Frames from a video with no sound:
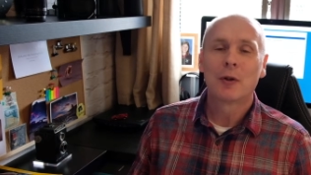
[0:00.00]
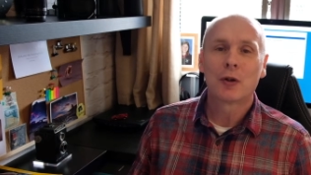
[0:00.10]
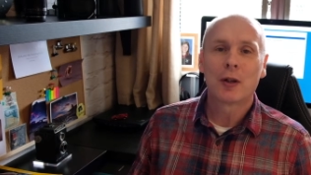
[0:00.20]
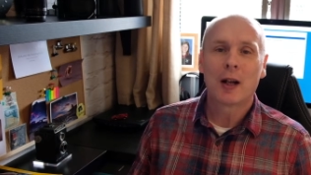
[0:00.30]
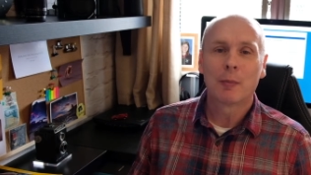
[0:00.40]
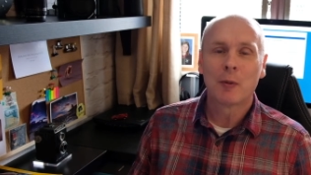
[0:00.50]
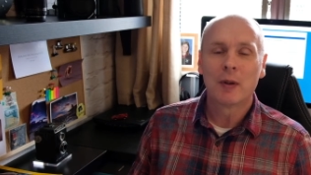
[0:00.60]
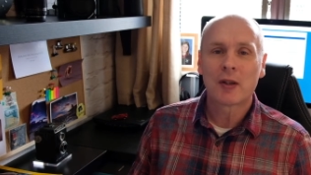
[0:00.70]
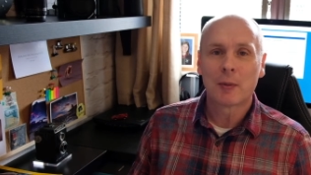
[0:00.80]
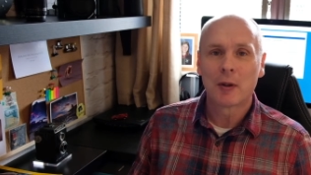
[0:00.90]
which should help you
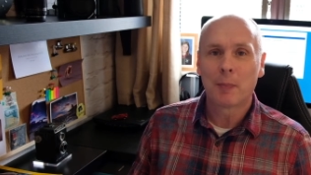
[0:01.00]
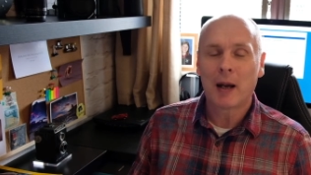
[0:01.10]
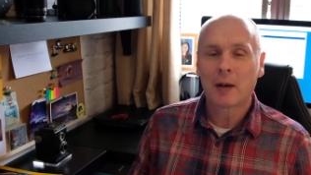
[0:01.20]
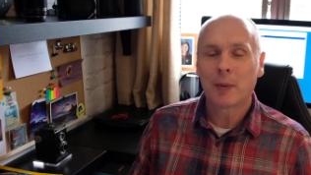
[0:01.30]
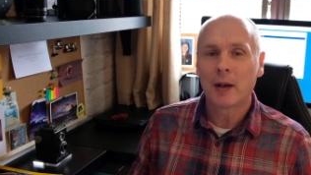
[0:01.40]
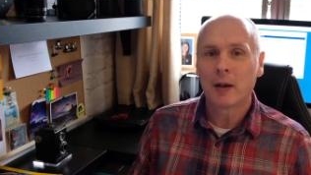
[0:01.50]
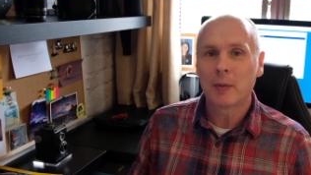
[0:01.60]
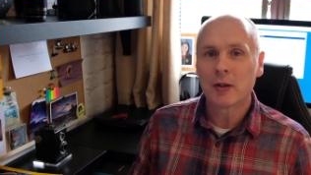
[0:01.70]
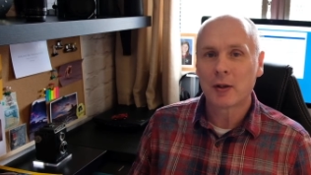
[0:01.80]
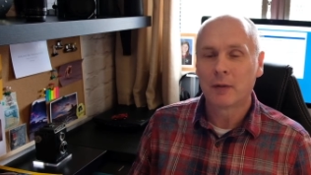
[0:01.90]
with some of the back pain I've
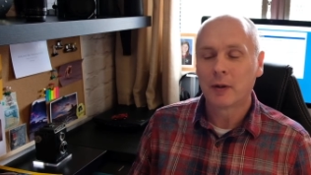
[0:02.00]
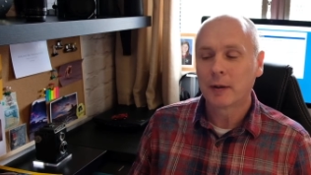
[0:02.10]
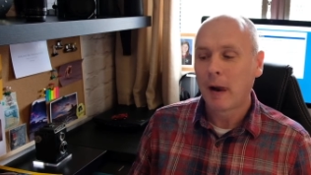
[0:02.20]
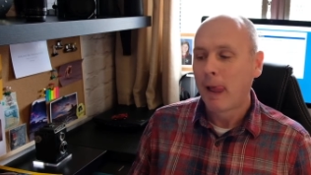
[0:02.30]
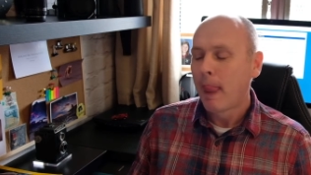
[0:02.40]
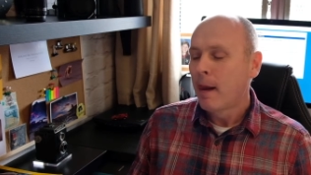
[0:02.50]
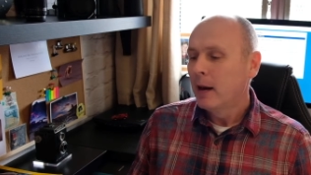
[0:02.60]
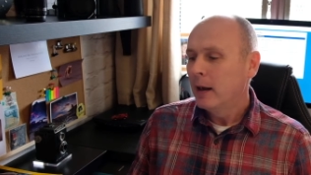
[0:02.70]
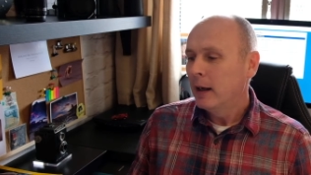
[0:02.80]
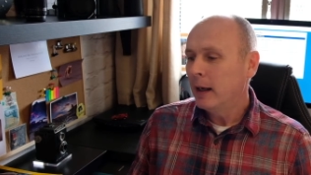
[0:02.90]
been suffering.
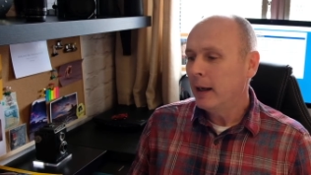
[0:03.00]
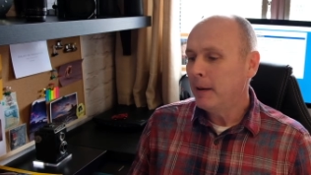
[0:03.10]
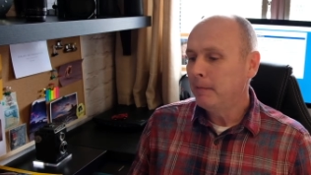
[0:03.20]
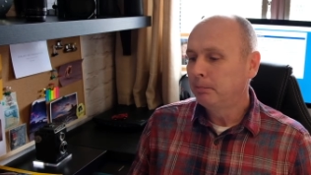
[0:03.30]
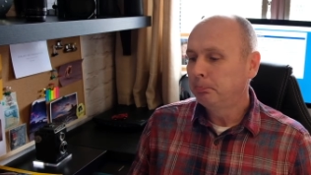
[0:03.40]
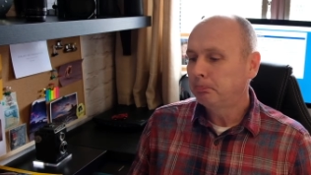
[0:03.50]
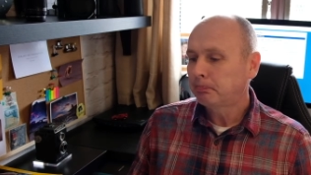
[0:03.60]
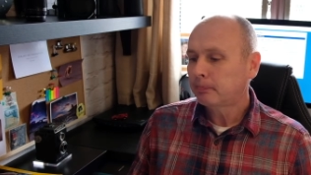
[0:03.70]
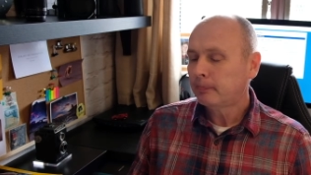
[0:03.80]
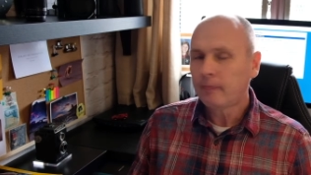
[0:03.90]
Um,
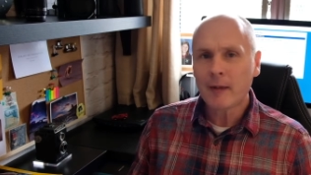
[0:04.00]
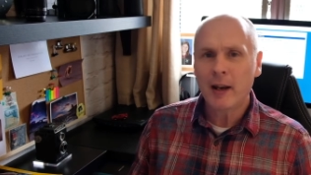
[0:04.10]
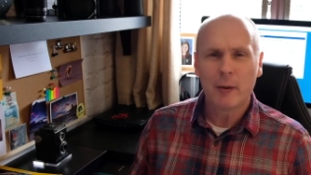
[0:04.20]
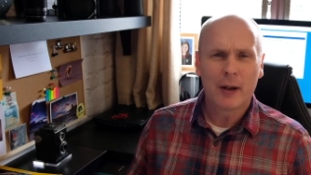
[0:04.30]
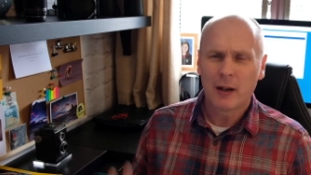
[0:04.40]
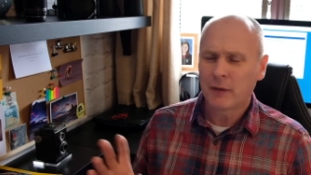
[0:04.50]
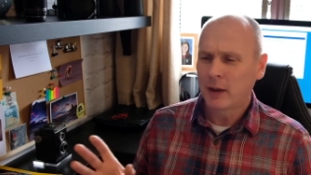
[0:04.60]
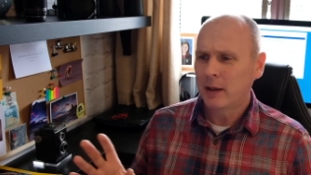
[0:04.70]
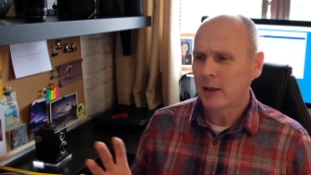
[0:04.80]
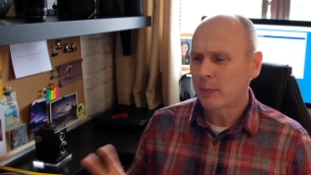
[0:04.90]
anyway, enough of
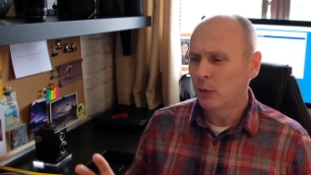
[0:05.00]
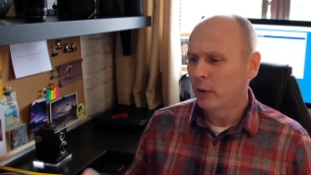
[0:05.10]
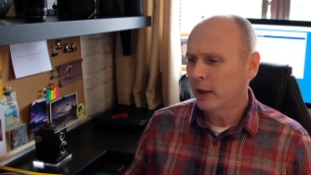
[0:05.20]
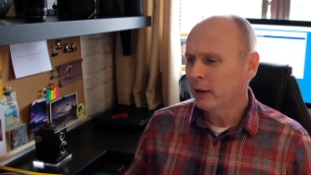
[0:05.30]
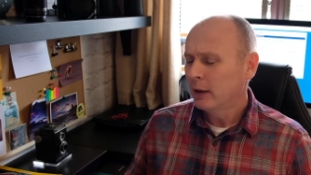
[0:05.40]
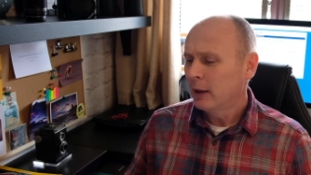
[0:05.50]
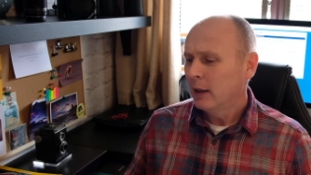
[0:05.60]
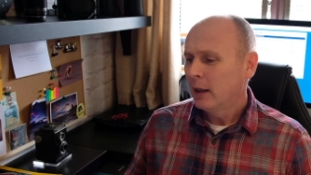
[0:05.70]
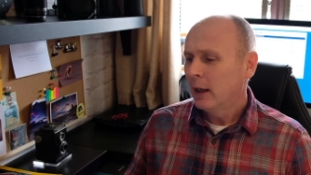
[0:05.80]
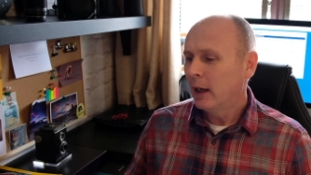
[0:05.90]
that, that's boring
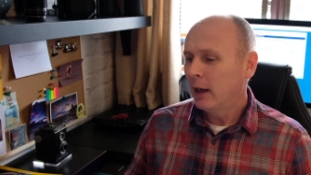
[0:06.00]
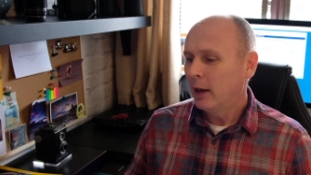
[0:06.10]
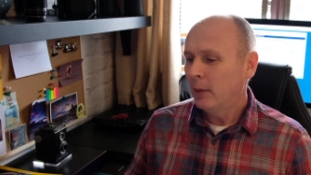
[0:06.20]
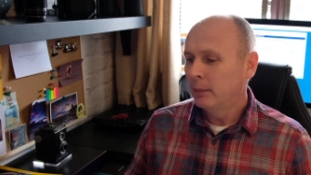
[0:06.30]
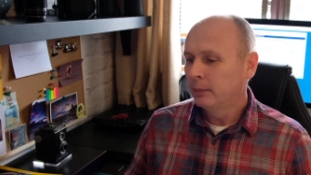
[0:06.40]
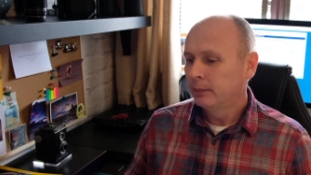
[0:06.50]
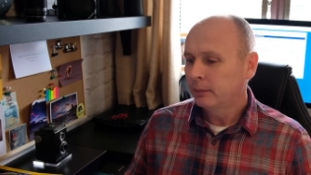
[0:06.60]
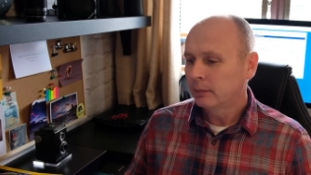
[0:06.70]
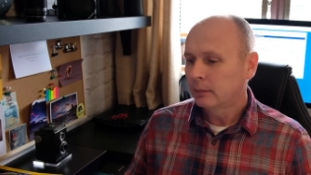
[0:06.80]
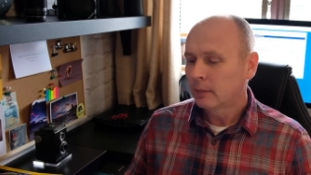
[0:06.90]
um,
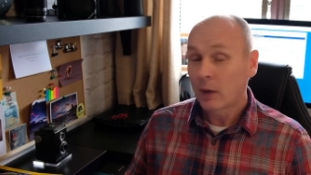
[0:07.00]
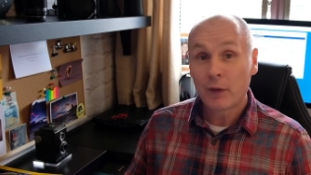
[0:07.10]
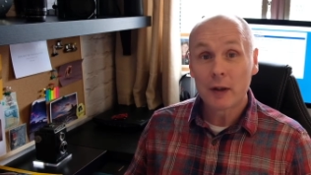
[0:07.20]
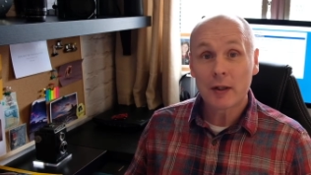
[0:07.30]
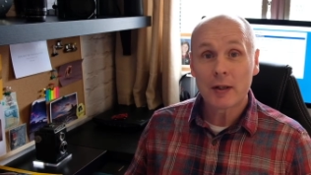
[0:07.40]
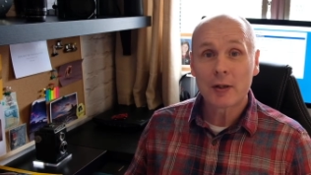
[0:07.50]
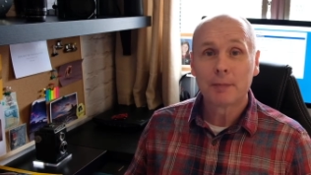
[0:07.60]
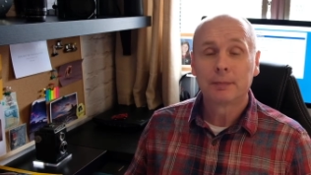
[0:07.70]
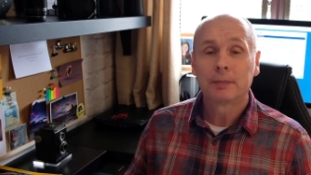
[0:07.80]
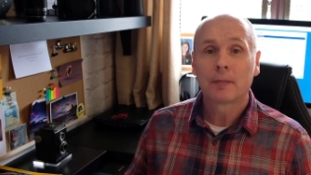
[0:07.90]
filters
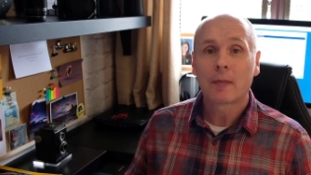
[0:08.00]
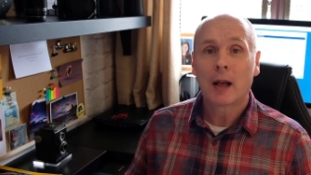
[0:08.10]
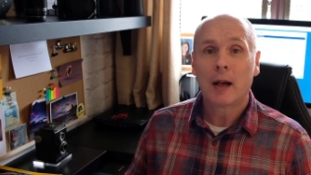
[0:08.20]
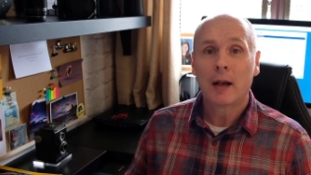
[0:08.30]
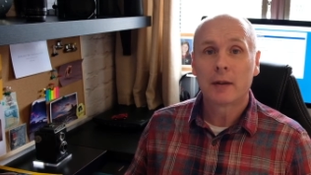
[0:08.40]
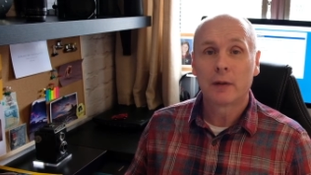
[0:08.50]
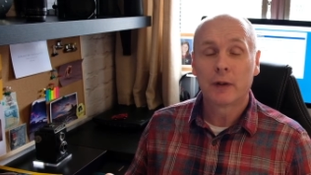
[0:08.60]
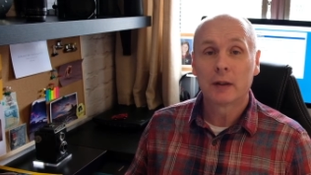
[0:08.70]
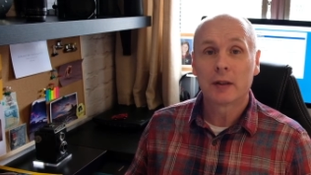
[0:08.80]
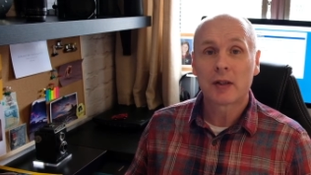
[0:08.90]
and the
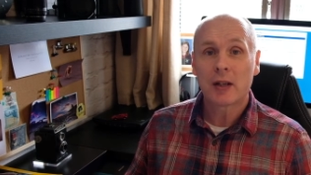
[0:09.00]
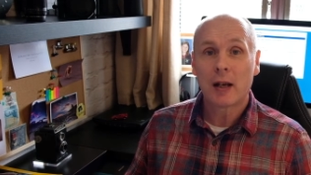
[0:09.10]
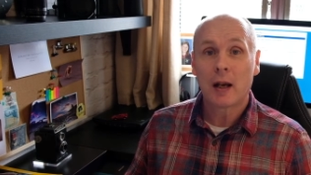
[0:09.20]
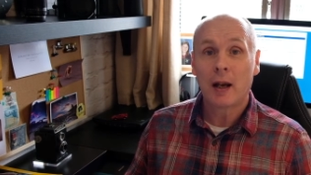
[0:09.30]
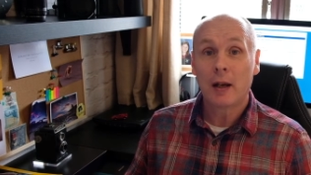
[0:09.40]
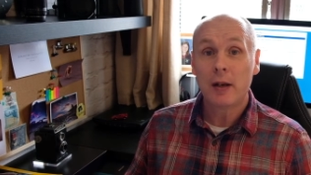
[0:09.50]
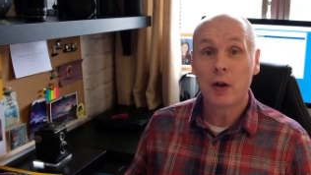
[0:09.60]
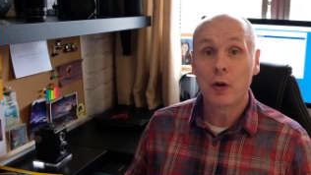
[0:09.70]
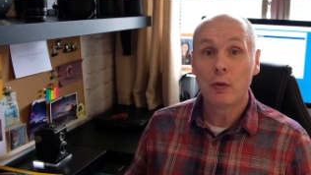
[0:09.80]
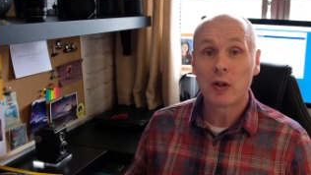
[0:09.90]
filters that I
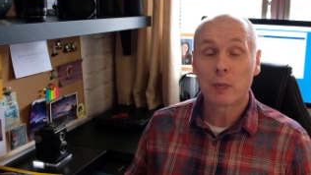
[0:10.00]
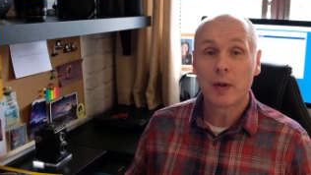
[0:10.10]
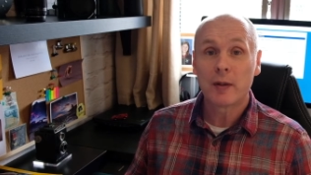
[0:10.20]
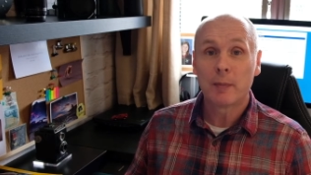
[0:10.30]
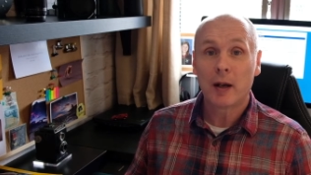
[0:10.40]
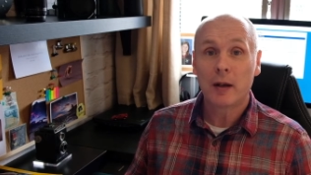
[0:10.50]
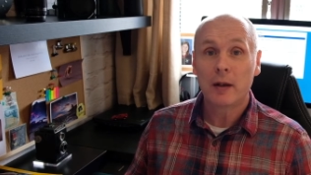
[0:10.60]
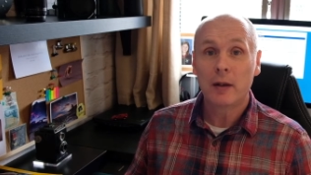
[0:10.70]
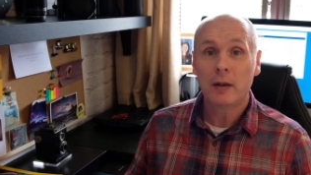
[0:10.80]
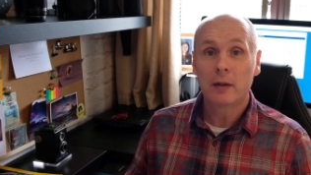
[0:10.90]
use with
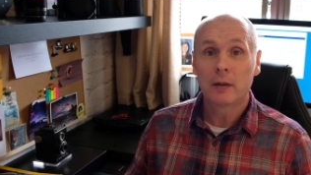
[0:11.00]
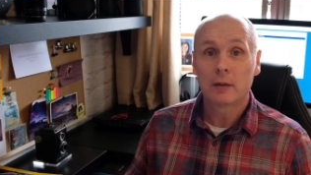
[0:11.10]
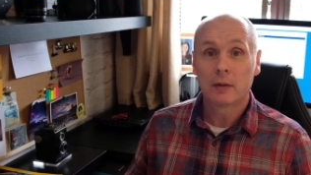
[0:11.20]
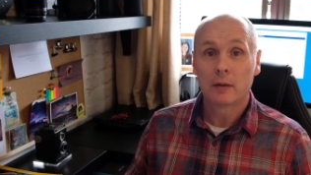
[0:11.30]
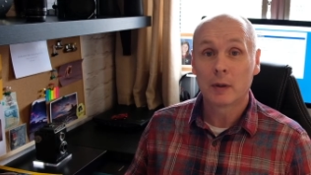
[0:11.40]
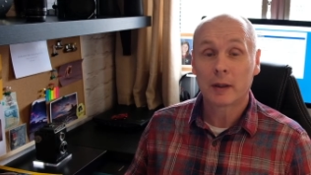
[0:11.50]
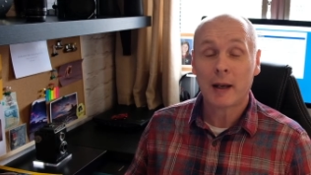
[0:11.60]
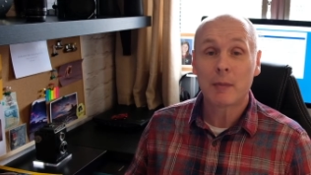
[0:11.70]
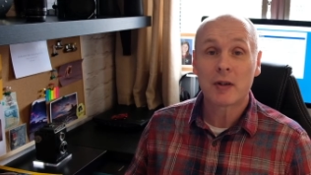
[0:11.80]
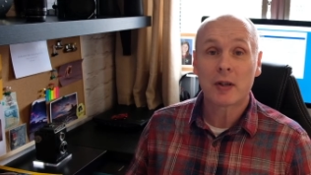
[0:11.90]
my
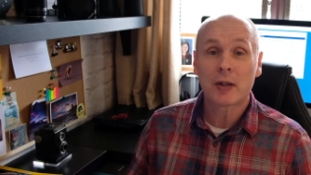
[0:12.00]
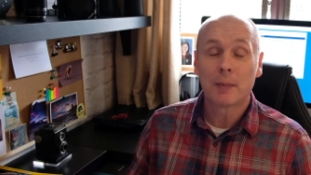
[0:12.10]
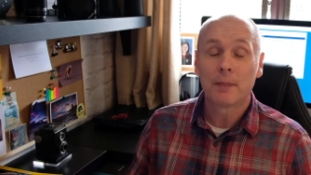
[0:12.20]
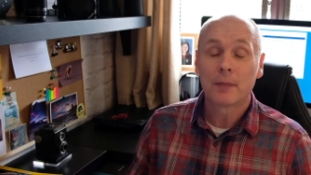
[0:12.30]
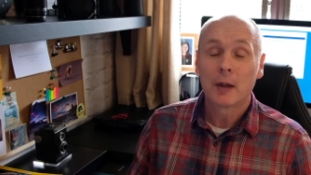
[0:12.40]
camera system.